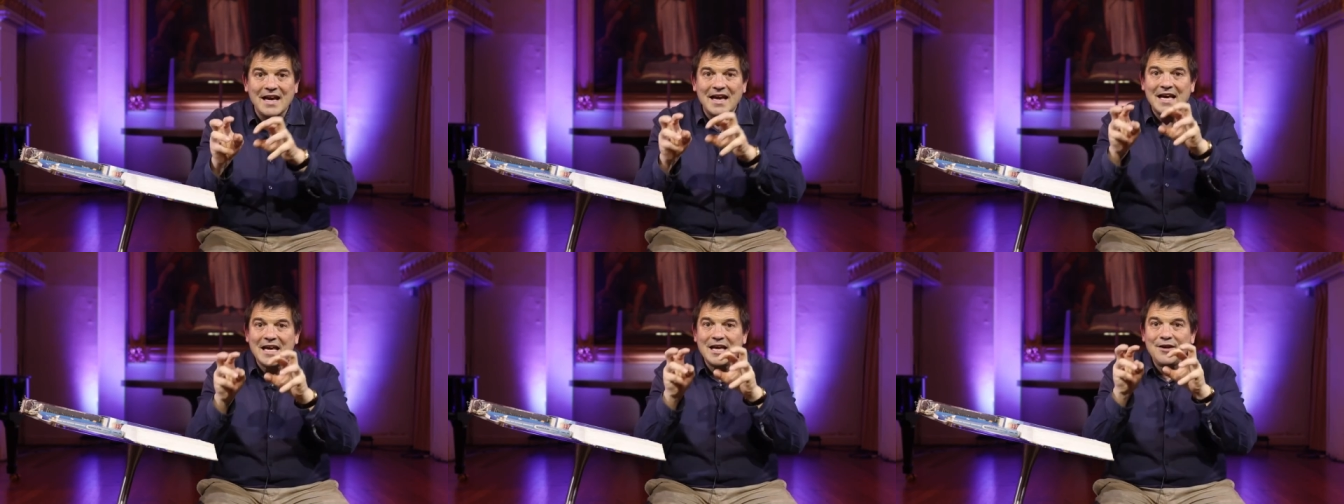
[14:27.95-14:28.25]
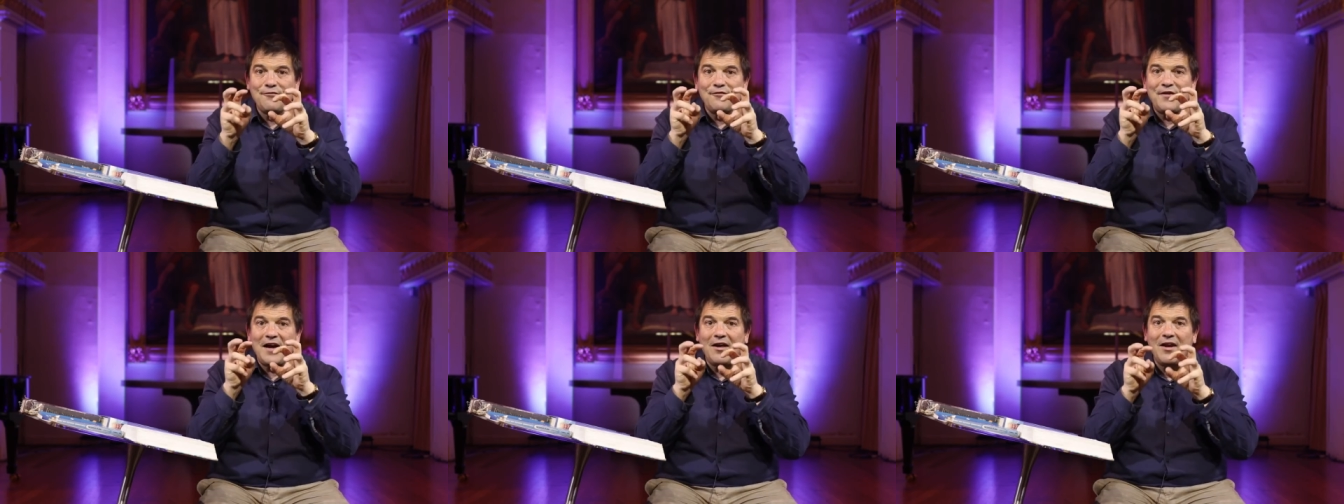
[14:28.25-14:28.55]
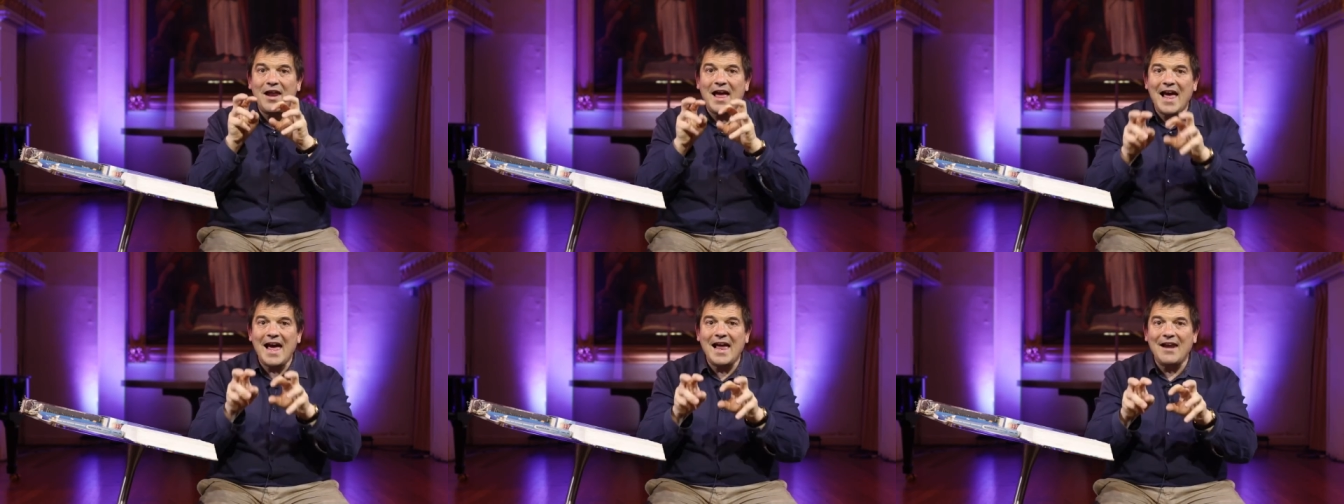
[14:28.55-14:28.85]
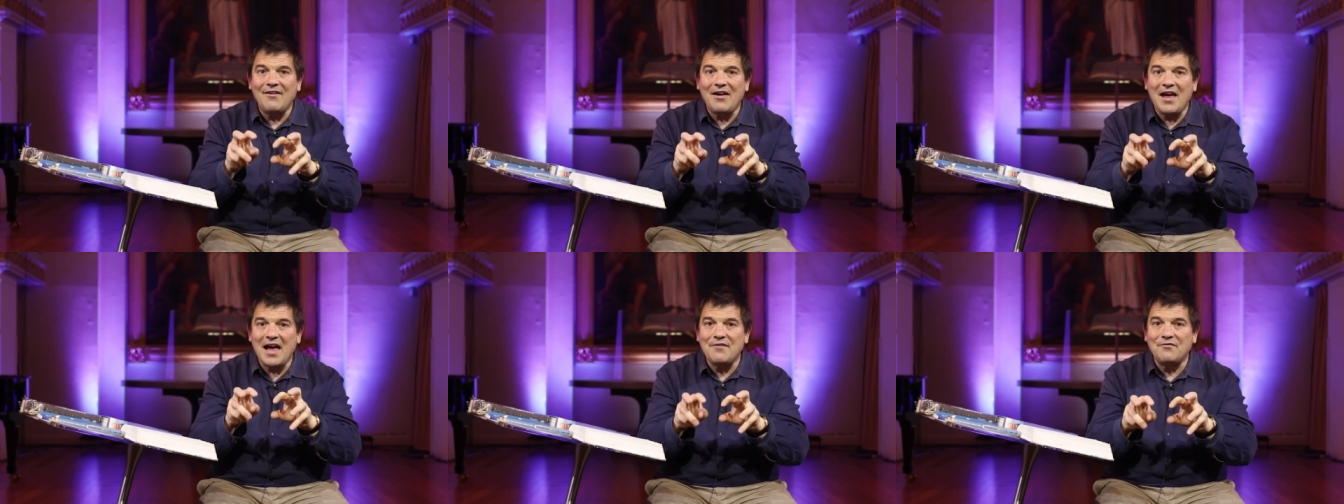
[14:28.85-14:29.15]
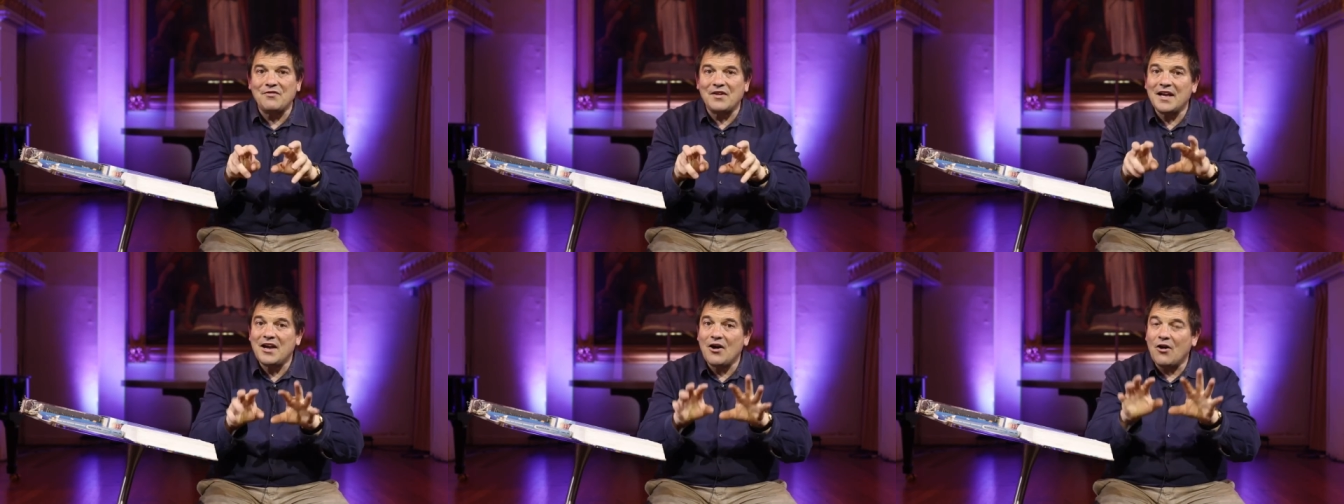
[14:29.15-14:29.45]
he fell he-
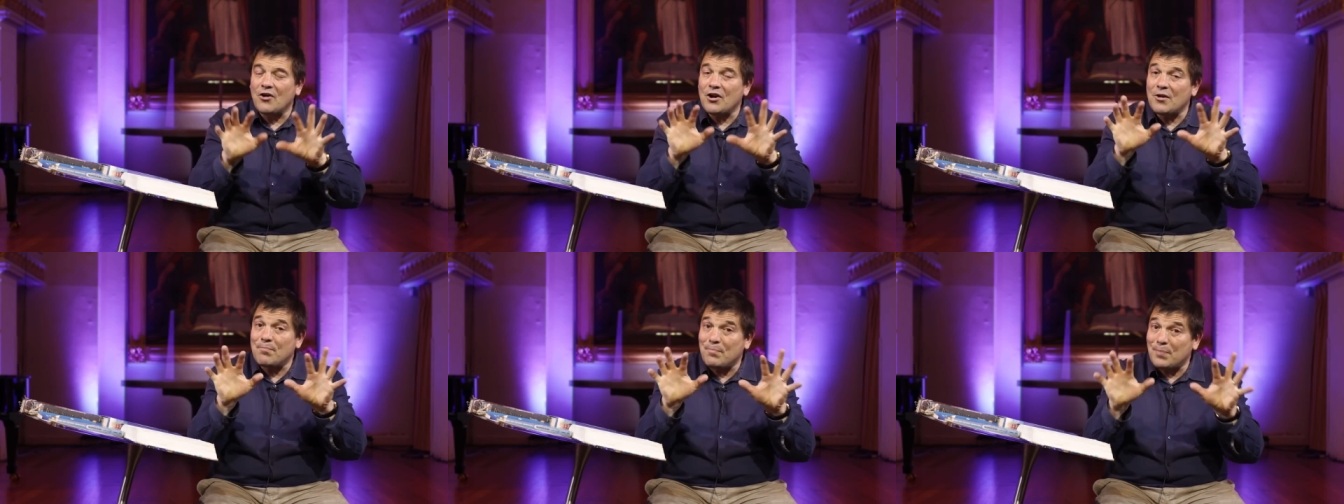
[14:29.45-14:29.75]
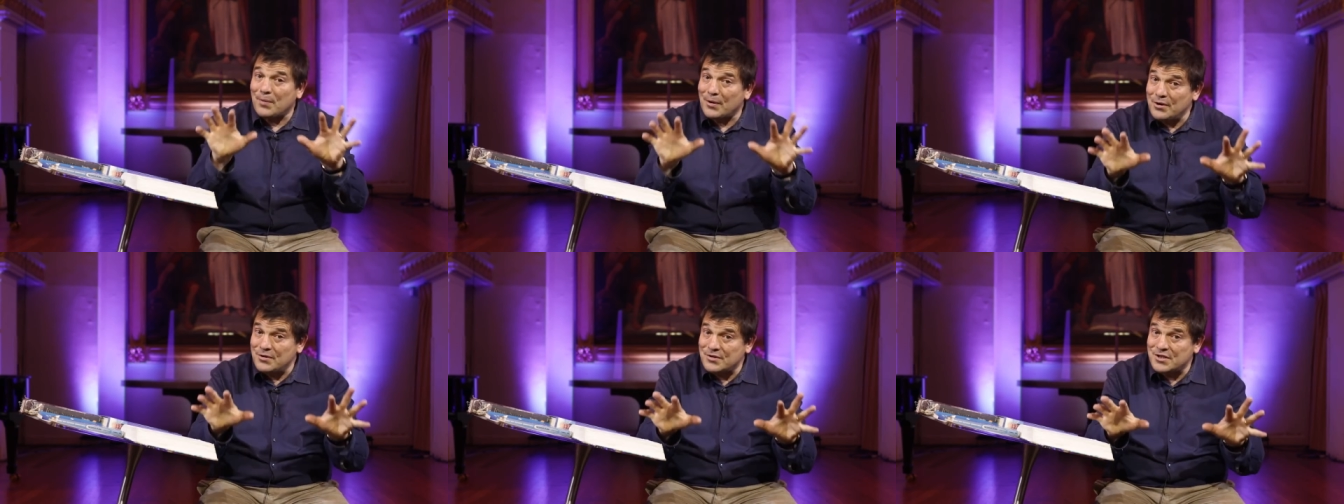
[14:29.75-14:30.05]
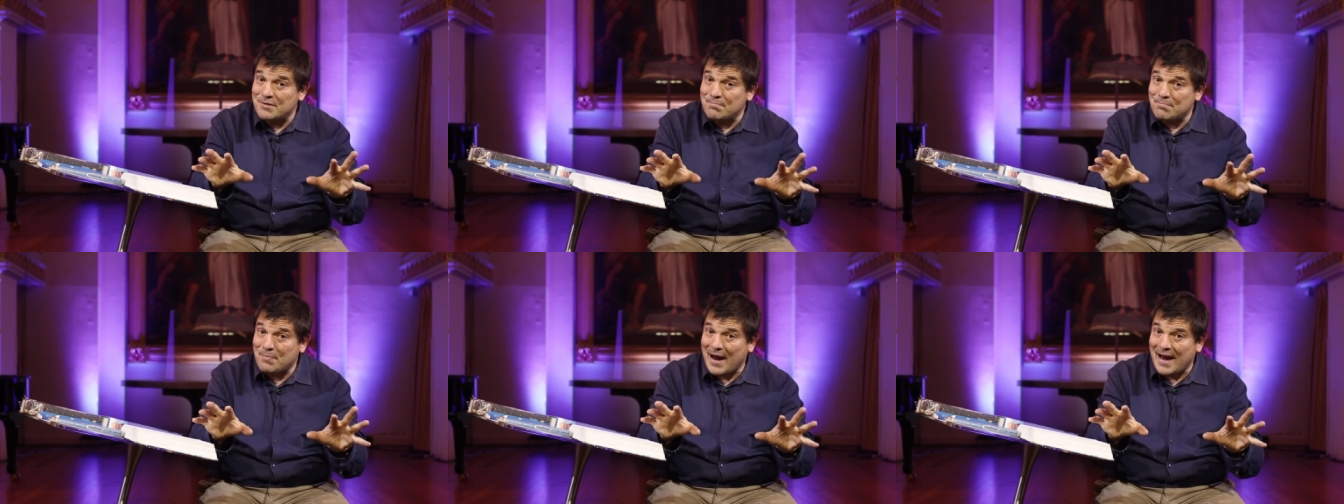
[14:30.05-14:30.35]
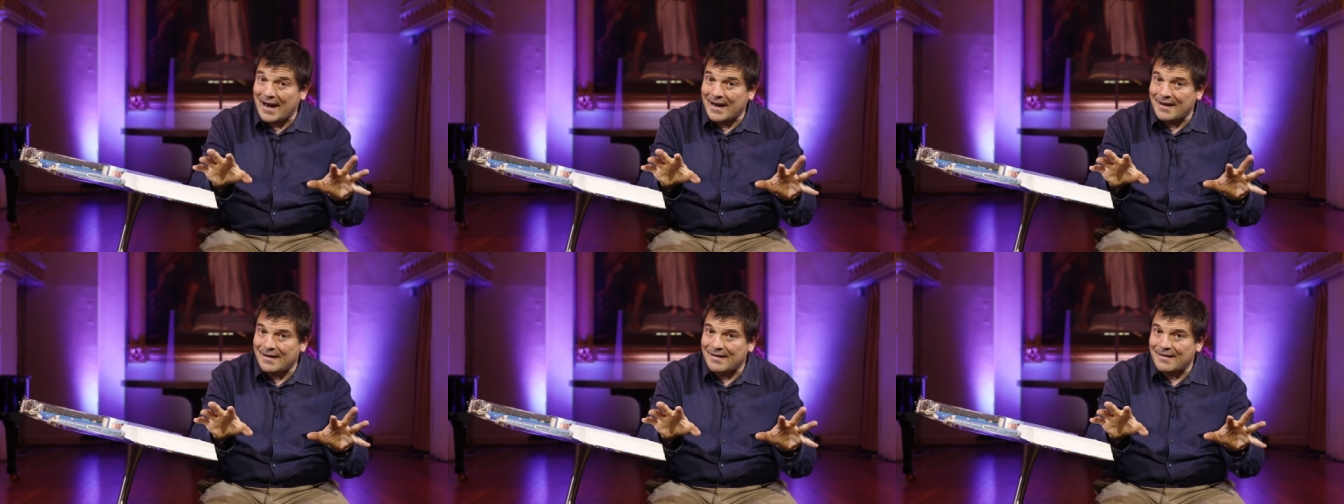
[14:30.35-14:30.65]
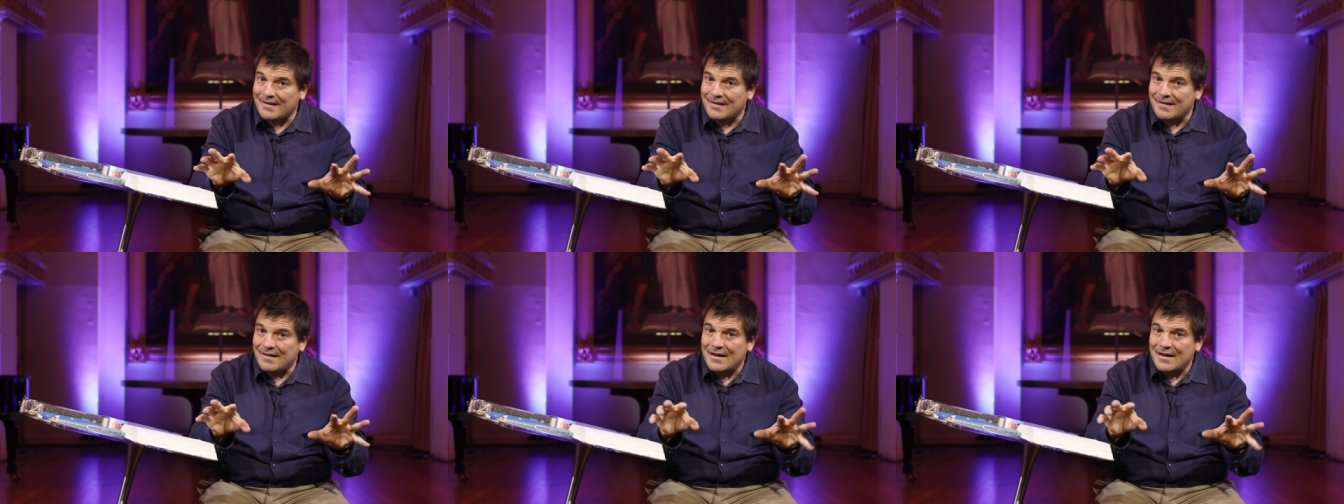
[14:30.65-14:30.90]
heavily on a polluted bank.